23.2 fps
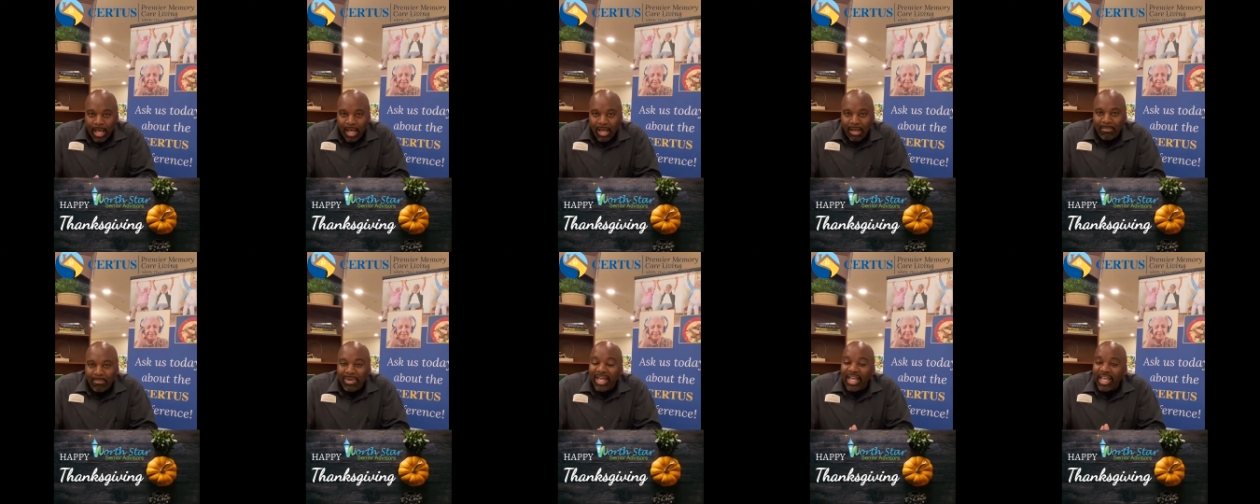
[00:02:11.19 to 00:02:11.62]

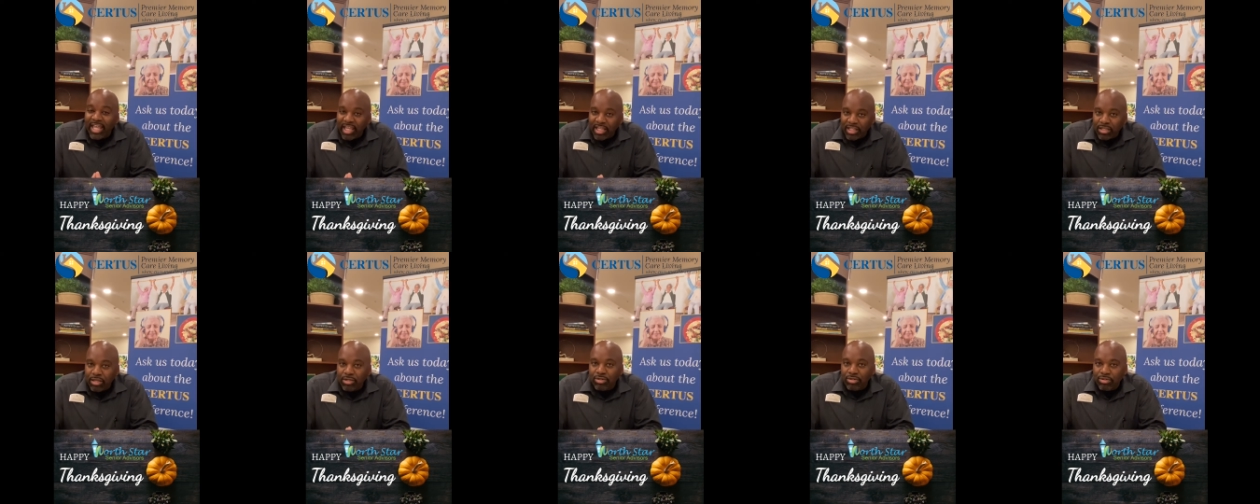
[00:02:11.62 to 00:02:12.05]
Uh, but
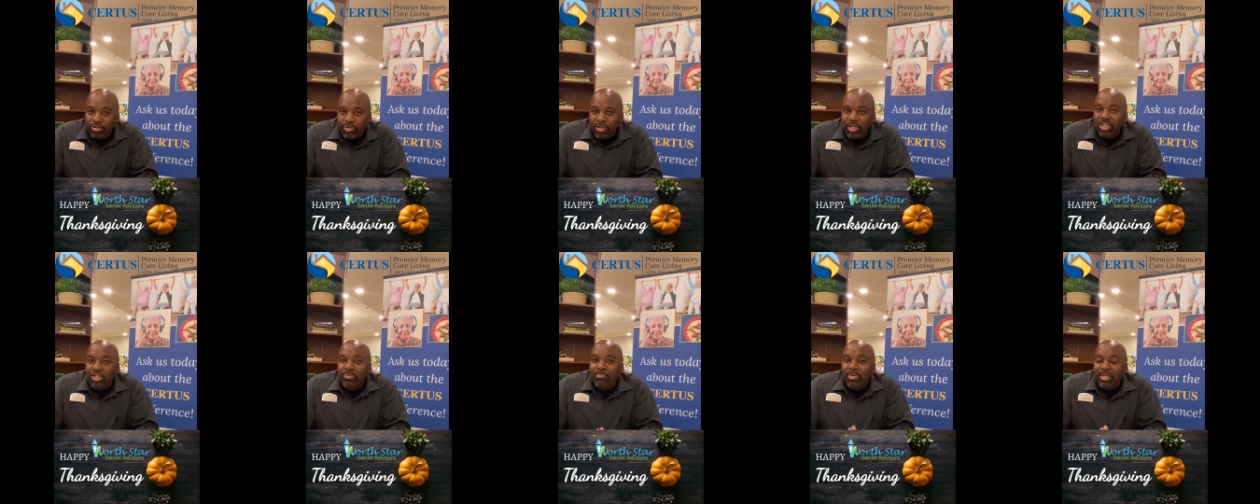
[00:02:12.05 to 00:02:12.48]

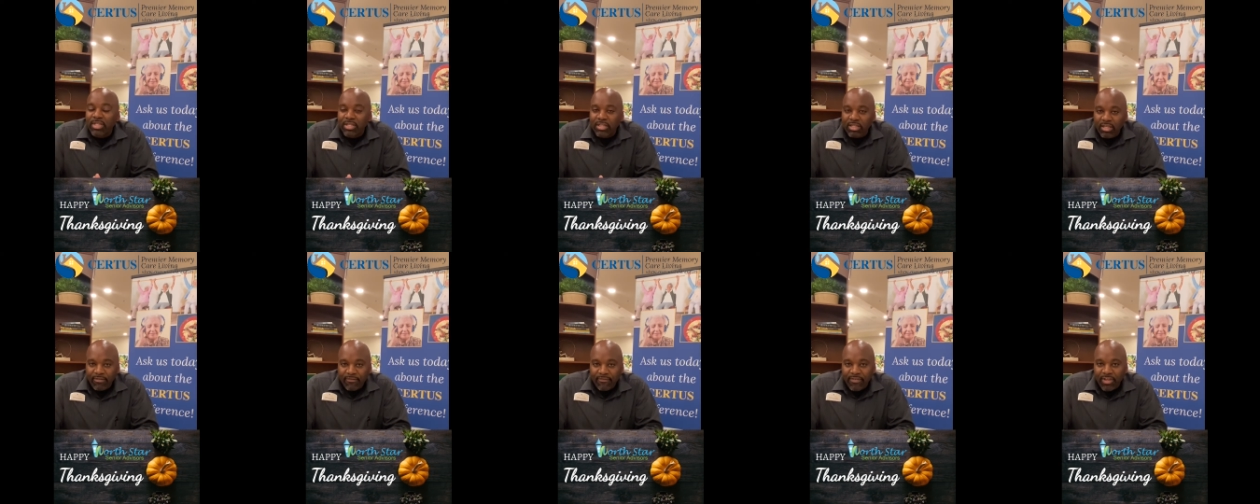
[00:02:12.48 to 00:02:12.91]
industry
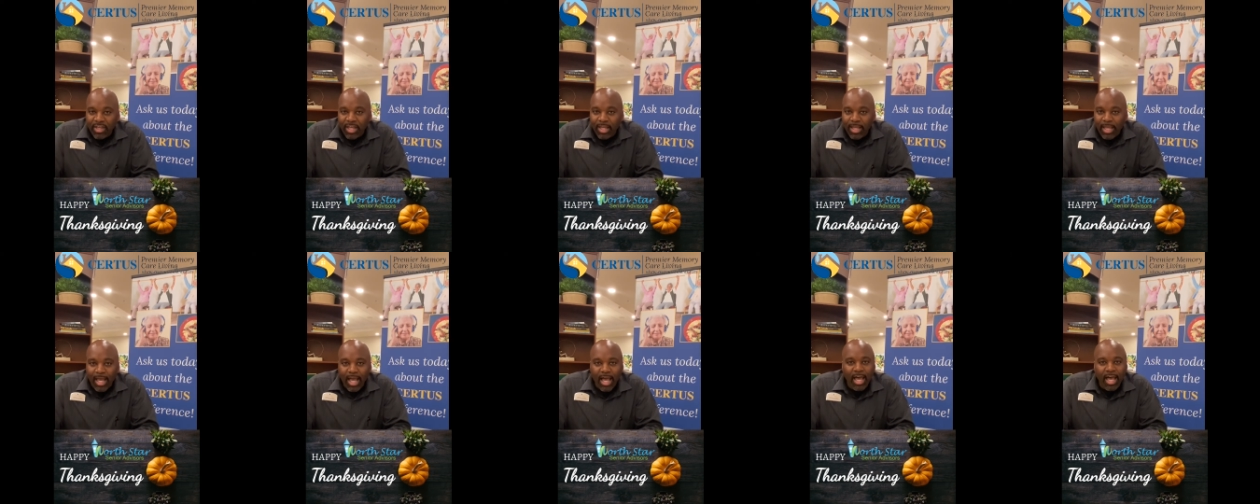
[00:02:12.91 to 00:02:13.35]

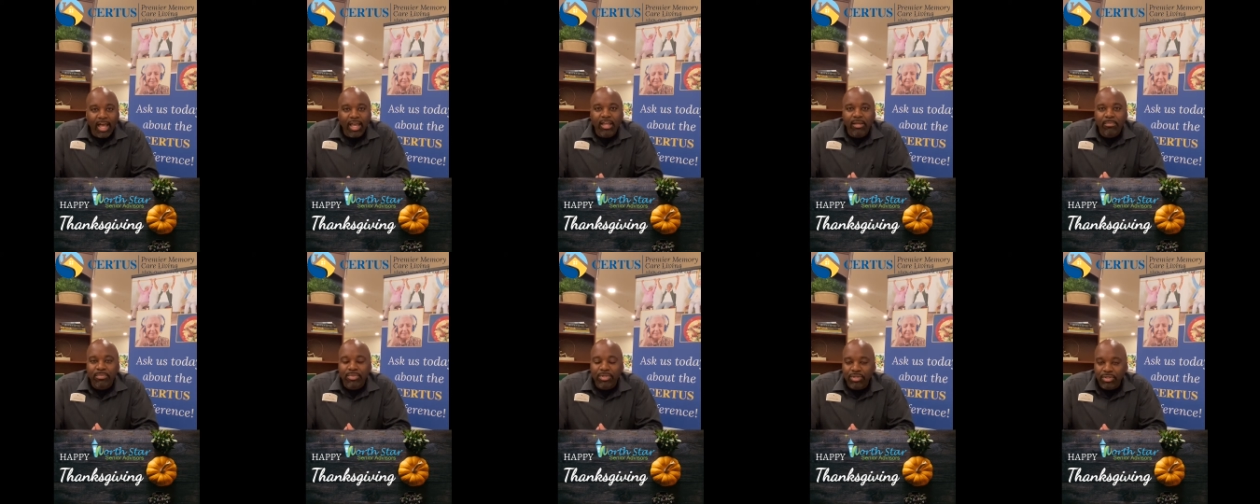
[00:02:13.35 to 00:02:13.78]
specific, I
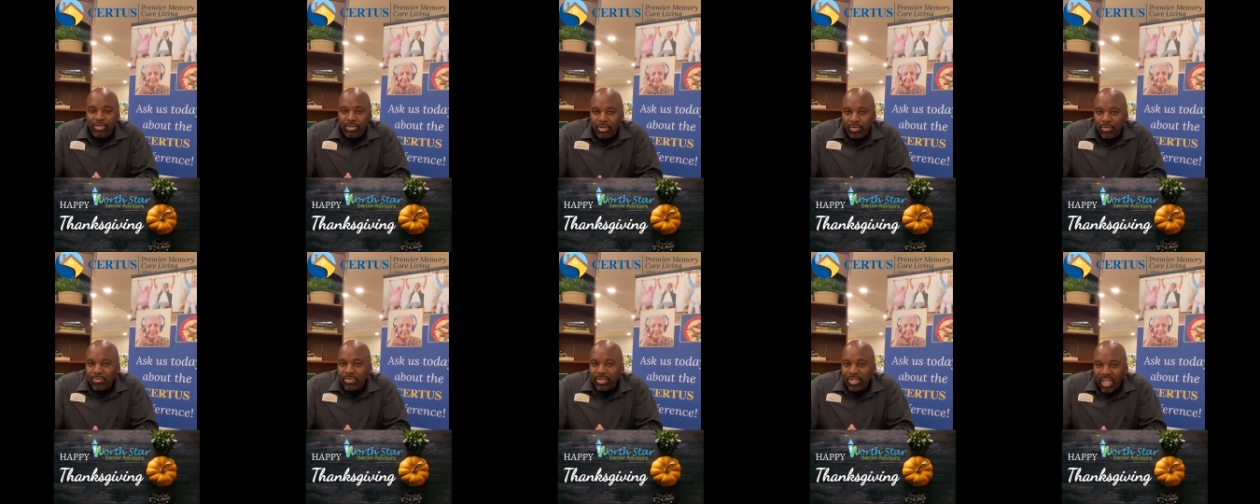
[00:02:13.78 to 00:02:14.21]
am
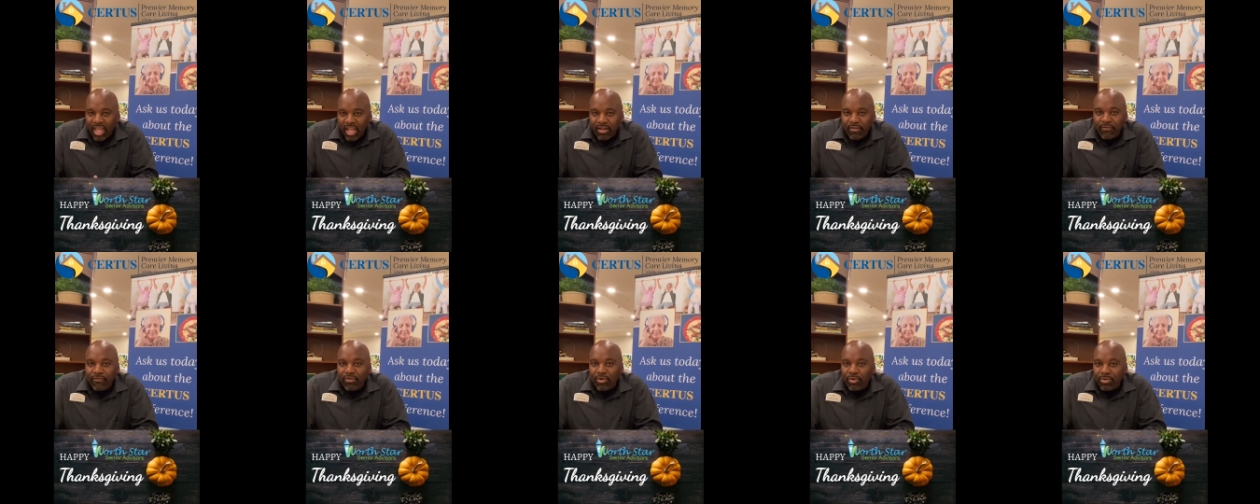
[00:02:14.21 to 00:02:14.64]
so
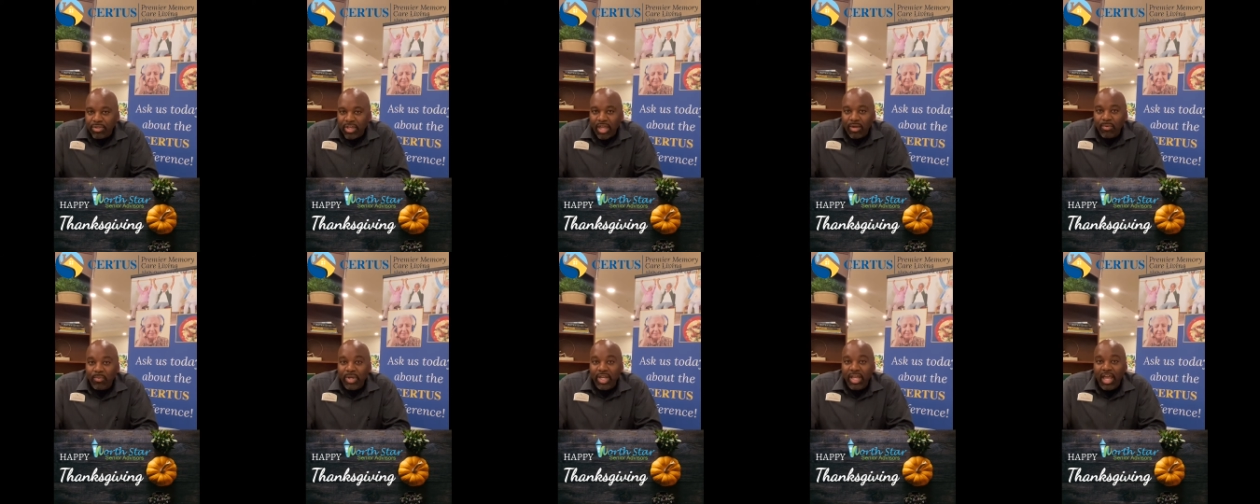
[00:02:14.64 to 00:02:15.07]
thankful
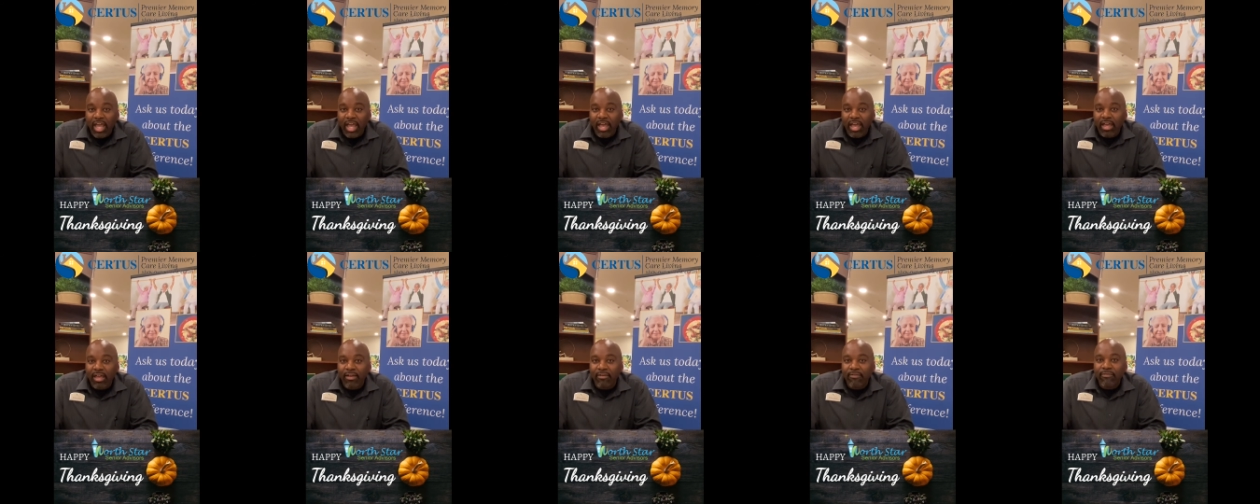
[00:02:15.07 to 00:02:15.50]
that we
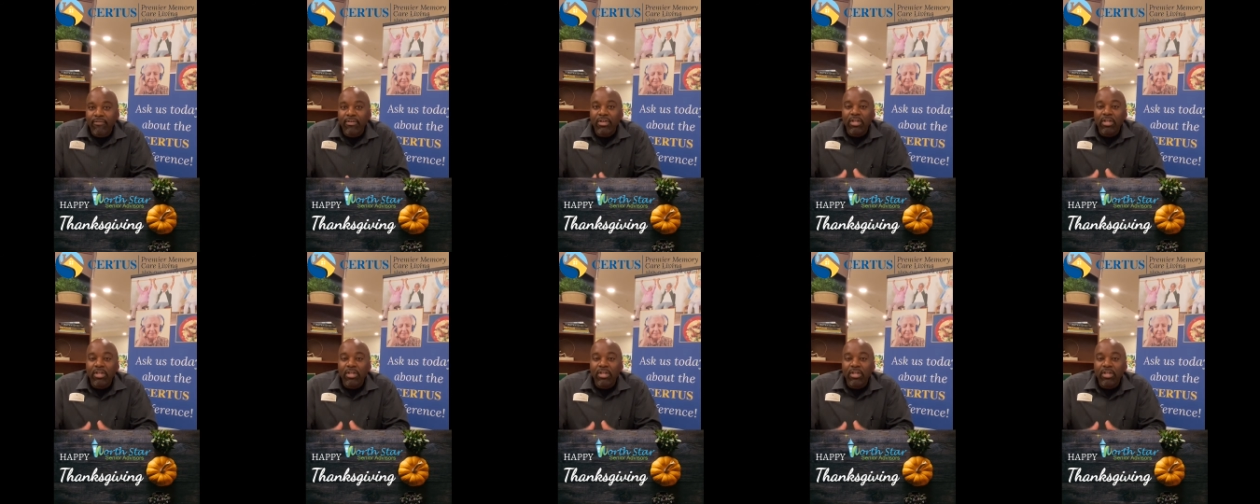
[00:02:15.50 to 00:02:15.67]
have